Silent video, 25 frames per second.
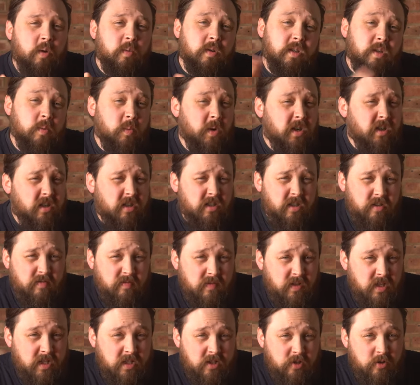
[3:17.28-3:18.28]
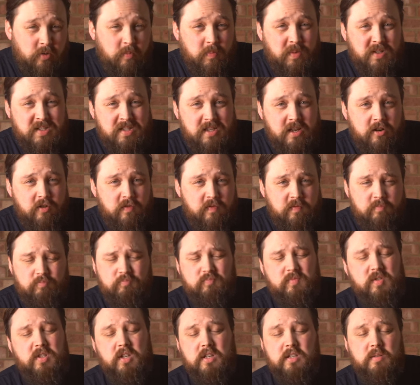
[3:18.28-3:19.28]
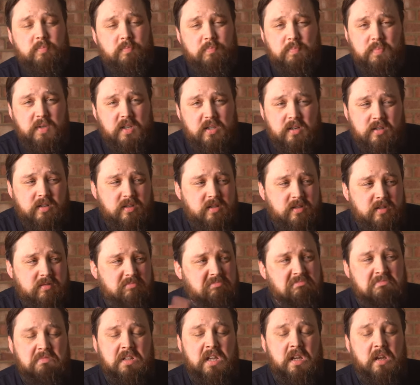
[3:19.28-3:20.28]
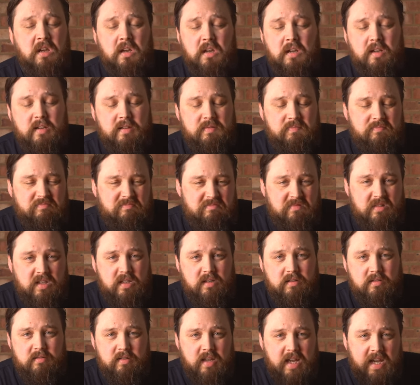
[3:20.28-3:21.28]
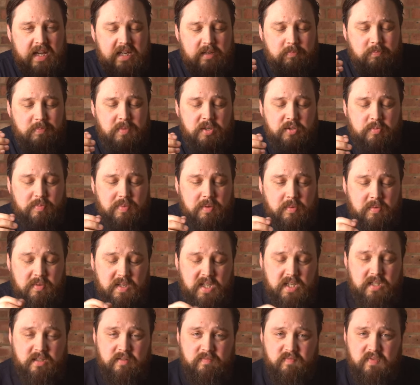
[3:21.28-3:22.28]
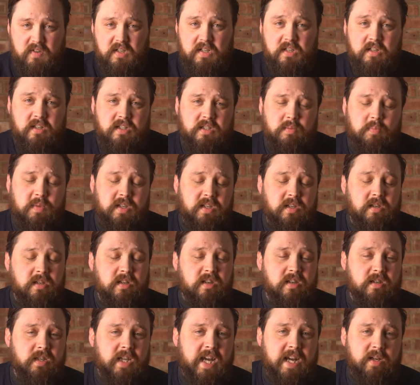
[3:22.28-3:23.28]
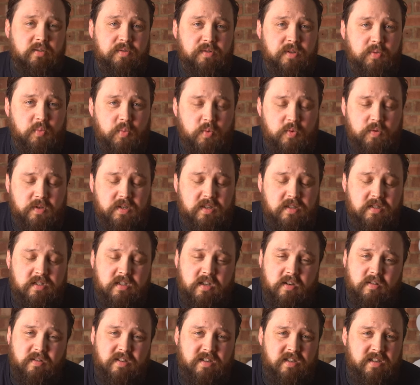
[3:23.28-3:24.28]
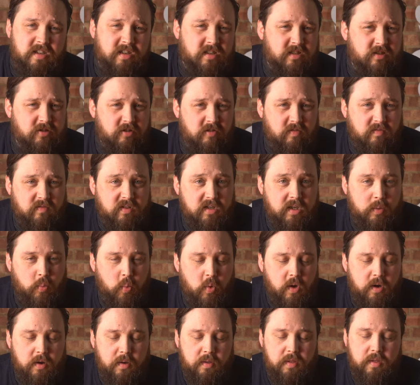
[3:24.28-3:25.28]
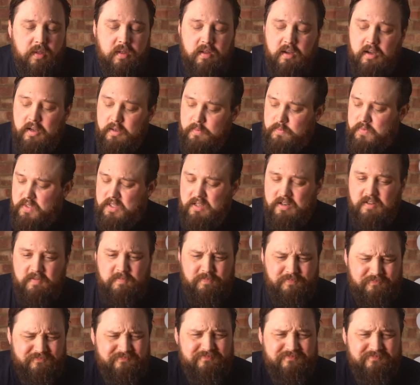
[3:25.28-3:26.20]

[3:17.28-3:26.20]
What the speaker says: which is why I don't really do it myself, just because, hey, most people tend to recognize me in and out of the water, so it is not really worth sort of